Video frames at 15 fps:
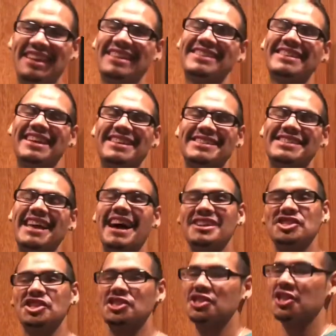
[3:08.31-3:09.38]
It's not
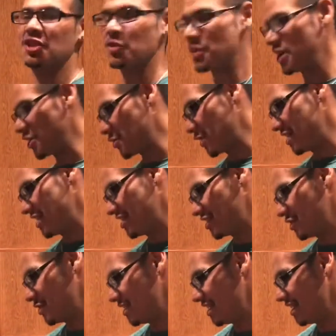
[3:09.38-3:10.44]
just the 3 ingredients
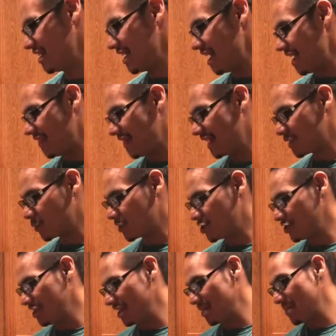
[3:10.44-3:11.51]
you need. That's what
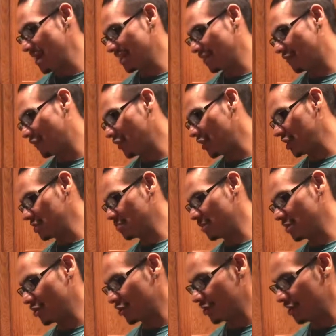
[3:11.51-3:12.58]
you need to make the fudge,
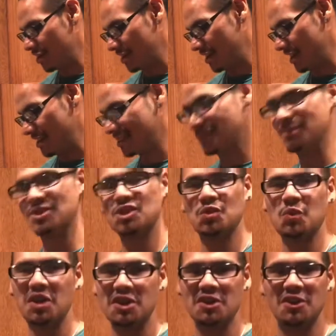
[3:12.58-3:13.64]
but you're gonna need some
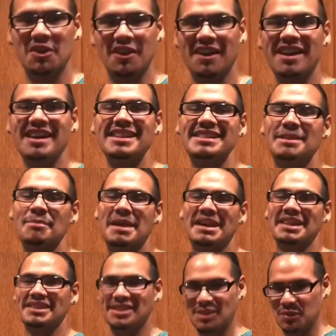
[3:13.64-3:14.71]
sweetener to make
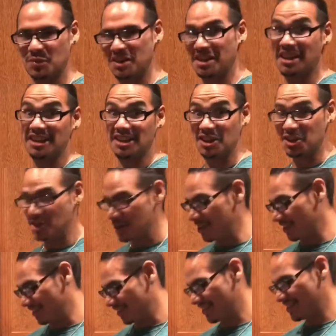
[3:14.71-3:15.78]
it sweet and good
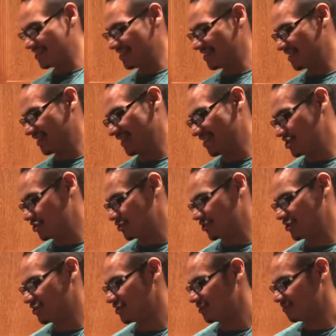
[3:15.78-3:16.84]
and delicious, unless
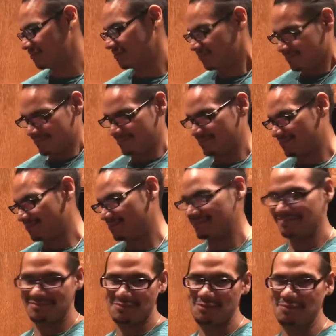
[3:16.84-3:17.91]

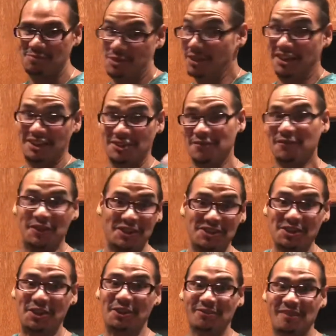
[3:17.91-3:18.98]
you like your fudge
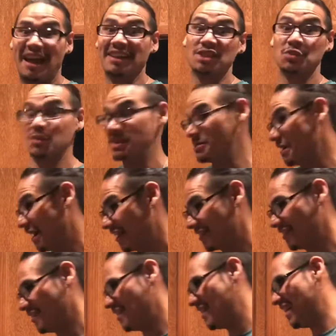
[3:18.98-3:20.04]
all not sweet. I don't
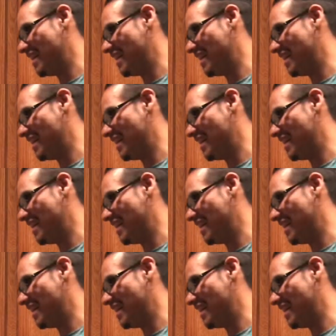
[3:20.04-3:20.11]
know.